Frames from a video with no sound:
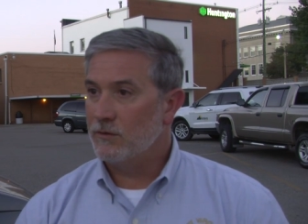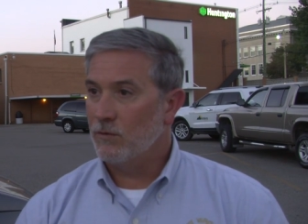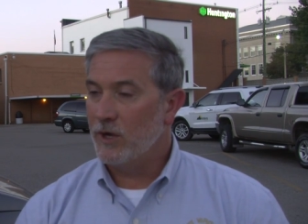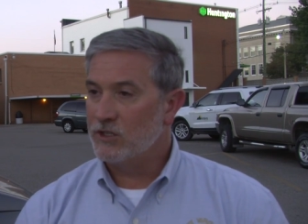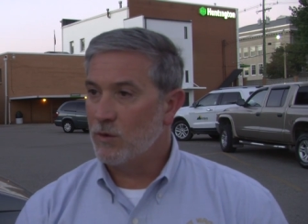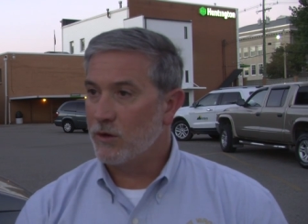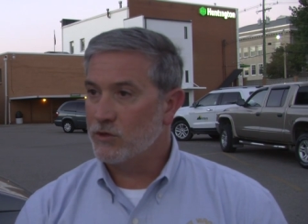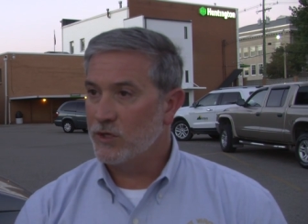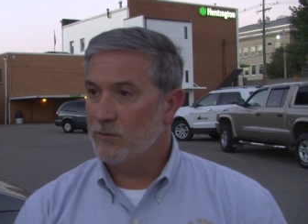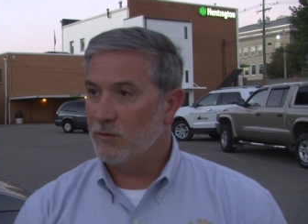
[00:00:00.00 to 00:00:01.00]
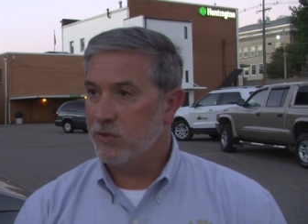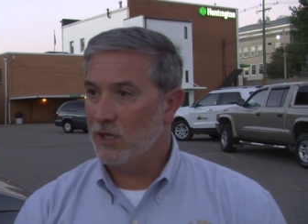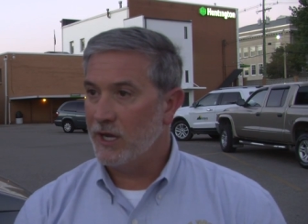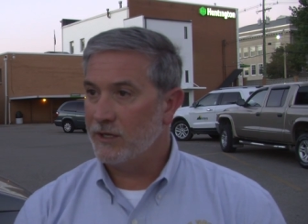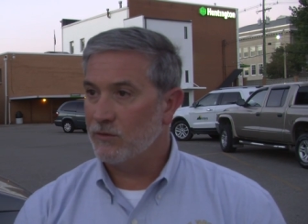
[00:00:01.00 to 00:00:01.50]
The wastewater treatment
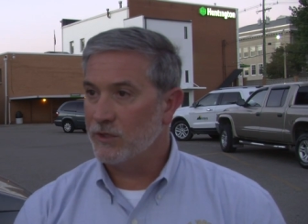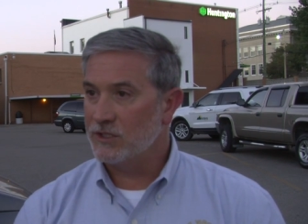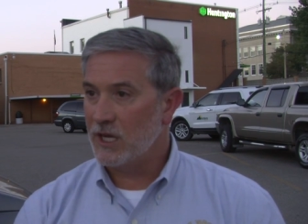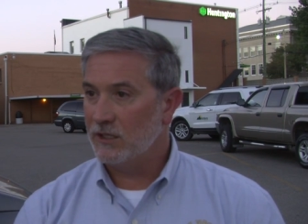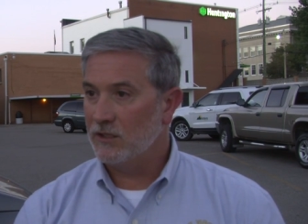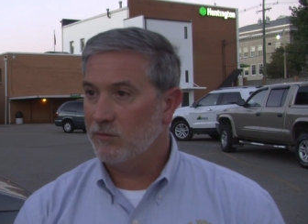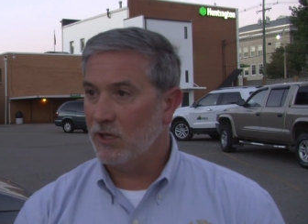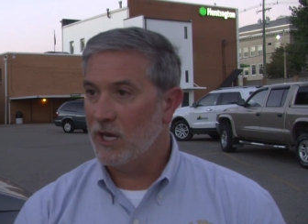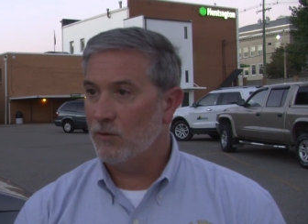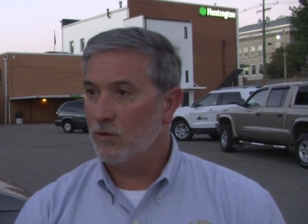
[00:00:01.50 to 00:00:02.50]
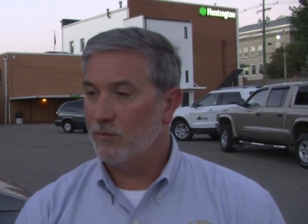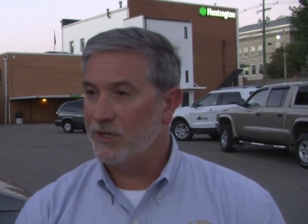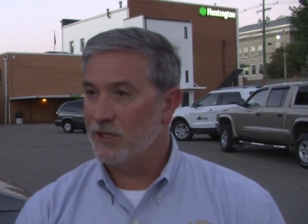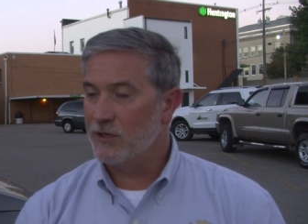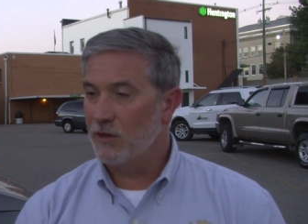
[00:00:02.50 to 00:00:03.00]
plant and recycling plant will
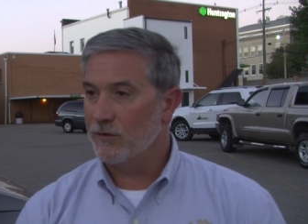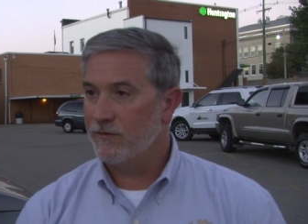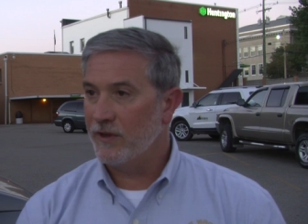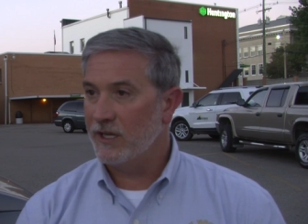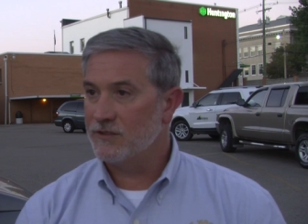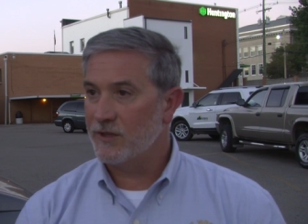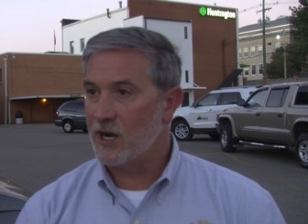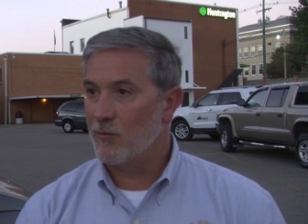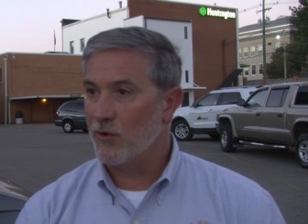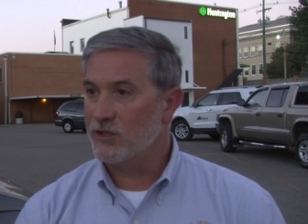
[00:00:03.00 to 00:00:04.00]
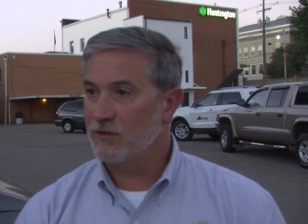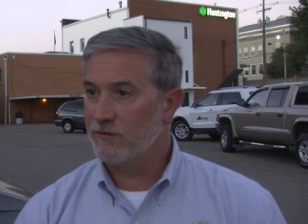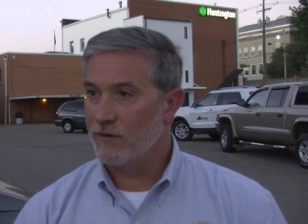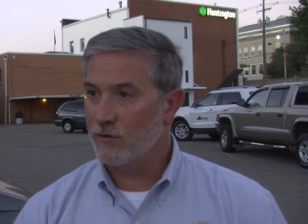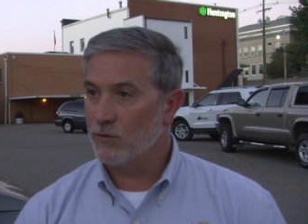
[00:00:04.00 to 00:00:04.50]
be another phase of that operation to
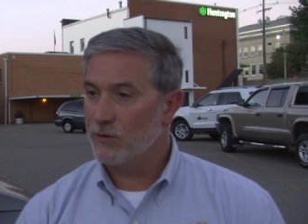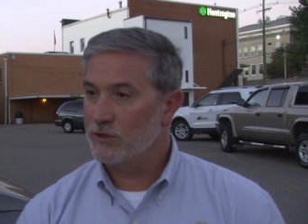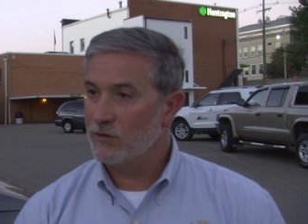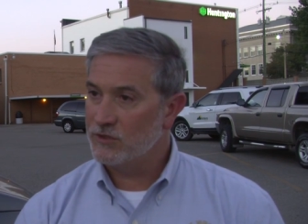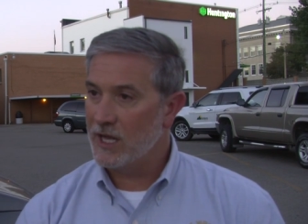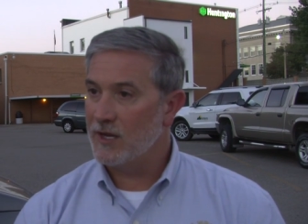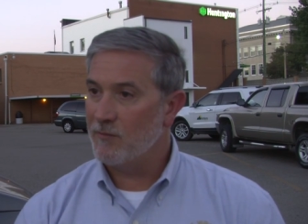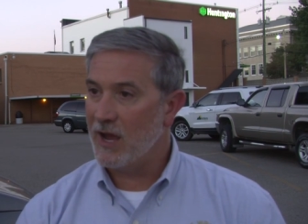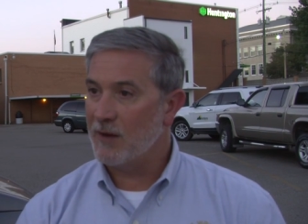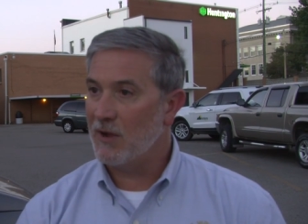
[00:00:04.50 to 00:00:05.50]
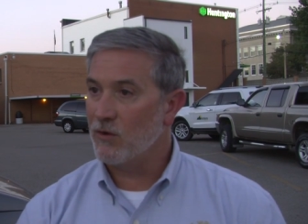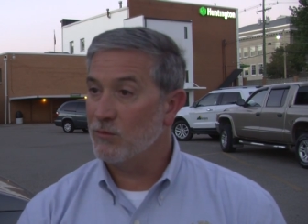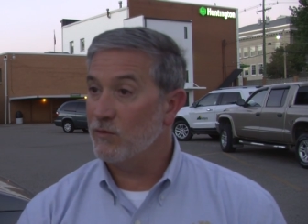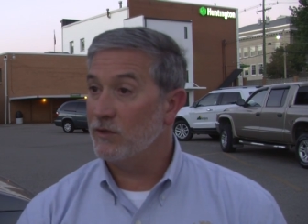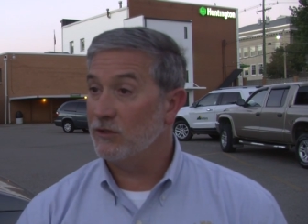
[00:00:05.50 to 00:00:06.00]
further reduce that impact by
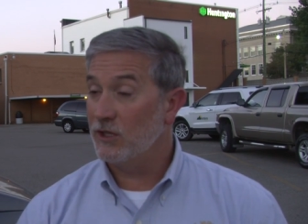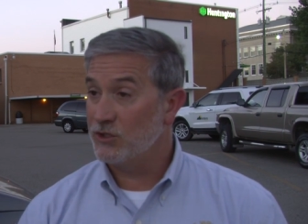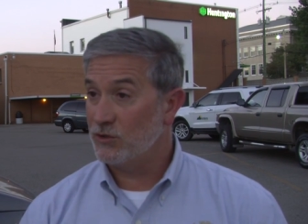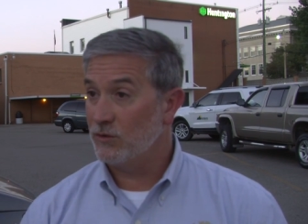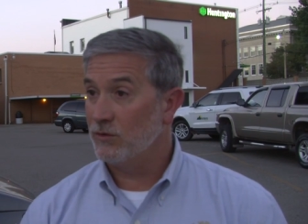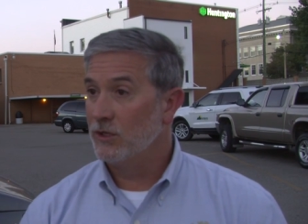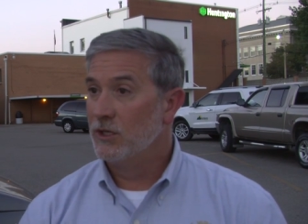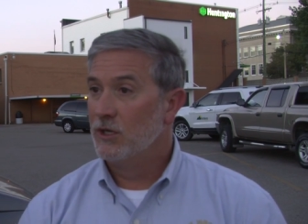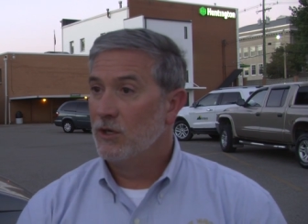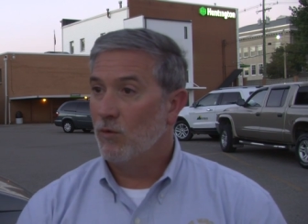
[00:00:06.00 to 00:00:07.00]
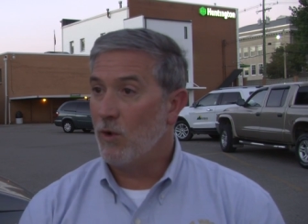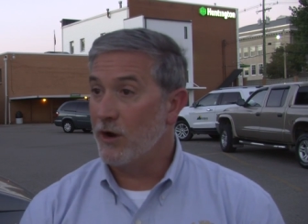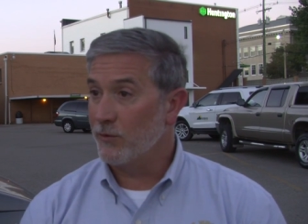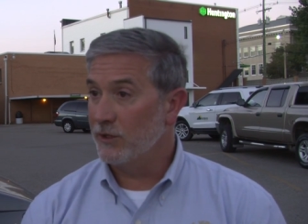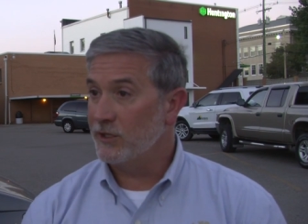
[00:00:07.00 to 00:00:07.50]
removing additional
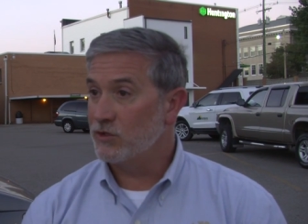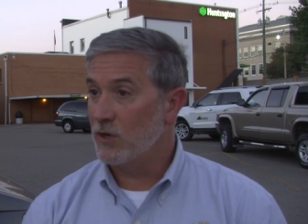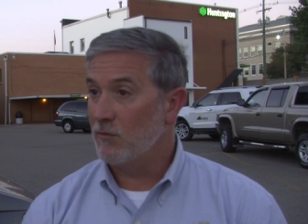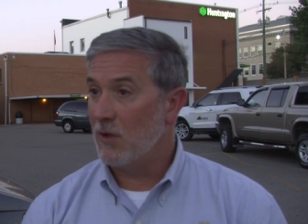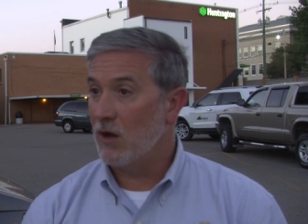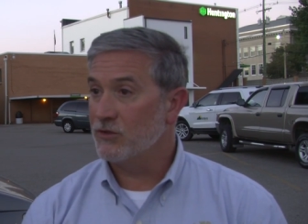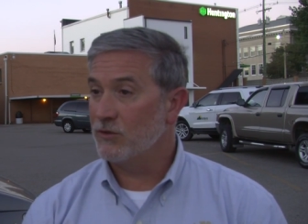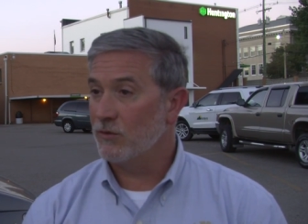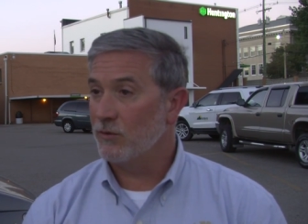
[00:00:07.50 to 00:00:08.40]
water-related truck miles on the